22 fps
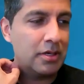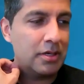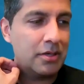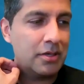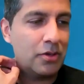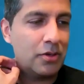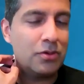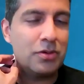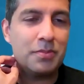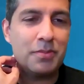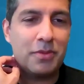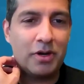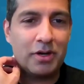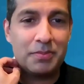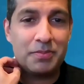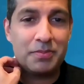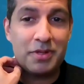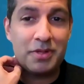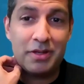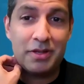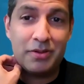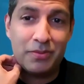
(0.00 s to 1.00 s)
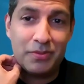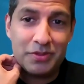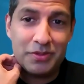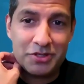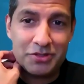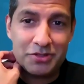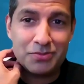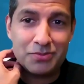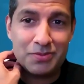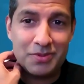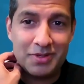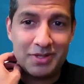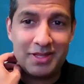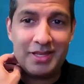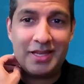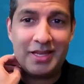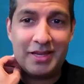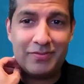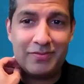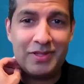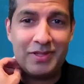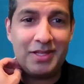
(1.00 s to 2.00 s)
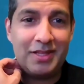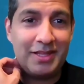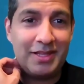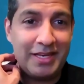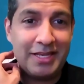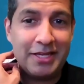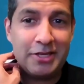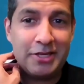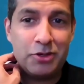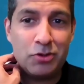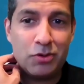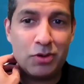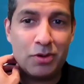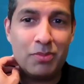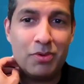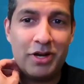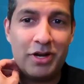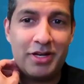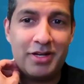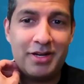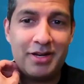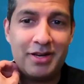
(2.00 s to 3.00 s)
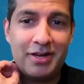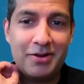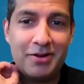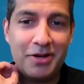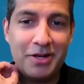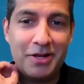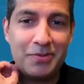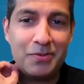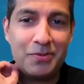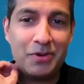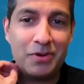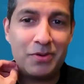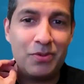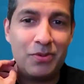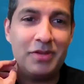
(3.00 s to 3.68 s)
go-to-market play, which is really heavily leaning into our brand and our network.